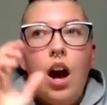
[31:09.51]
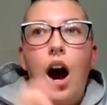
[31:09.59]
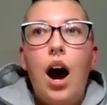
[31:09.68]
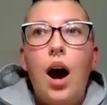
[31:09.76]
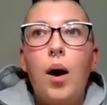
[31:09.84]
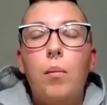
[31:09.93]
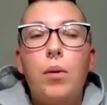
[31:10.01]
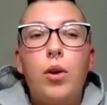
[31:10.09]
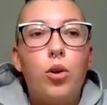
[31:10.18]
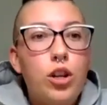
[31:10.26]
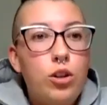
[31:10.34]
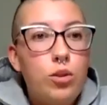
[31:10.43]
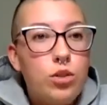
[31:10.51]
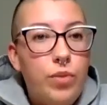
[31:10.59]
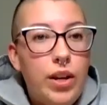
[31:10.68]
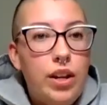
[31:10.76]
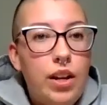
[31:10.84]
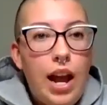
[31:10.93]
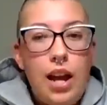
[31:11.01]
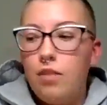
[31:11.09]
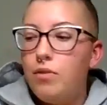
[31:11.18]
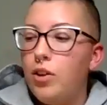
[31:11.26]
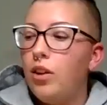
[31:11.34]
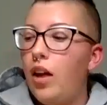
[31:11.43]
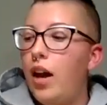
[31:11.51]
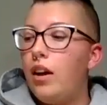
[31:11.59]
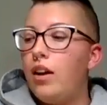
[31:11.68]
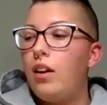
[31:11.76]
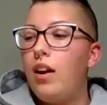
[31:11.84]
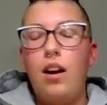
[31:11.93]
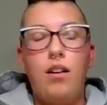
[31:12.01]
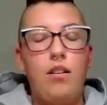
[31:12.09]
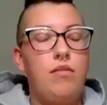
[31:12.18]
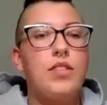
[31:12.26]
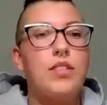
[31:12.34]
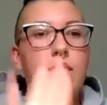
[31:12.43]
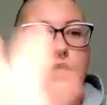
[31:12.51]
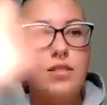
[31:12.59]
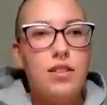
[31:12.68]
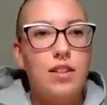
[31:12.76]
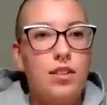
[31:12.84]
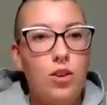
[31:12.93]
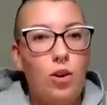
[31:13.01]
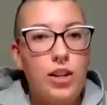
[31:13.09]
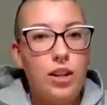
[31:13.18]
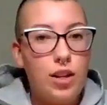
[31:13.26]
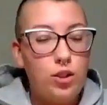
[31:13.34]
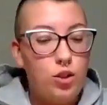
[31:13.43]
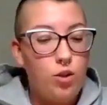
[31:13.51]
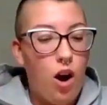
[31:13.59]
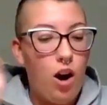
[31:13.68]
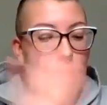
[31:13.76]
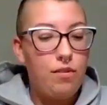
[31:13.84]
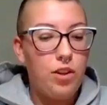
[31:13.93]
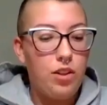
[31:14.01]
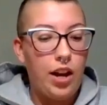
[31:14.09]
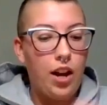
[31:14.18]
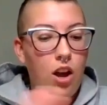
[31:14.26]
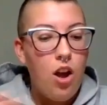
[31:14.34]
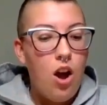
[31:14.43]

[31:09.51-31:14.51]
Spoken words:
Go to your newsfeed. And if you're like, don't need to think too hard. If you're like,